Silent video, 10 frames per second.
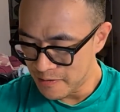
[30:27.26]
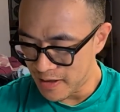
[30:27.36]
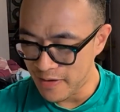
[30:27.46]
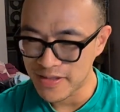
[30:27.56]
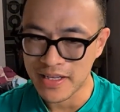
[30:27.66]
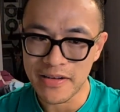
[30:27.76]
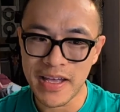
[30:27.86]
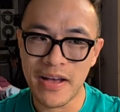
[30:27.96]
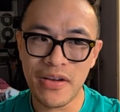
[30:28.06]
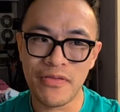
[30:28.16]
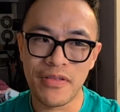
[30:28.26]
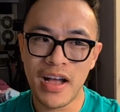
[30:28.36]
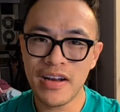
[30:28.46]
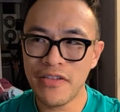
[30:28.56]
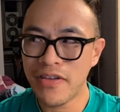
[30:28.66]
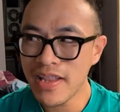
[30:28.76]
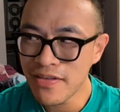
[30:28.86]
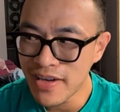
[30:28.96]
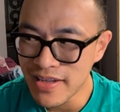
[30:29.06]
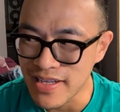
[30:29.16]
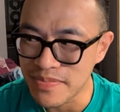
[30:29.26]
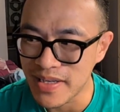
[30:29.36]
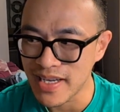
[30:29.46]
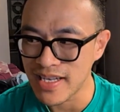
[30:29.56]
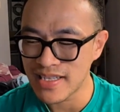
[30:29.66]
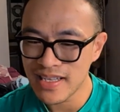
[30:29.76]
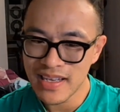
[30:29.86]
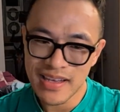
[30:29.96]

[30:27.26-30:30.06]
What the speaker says: I was like, okay, I don't know, I'm gonna finally read this because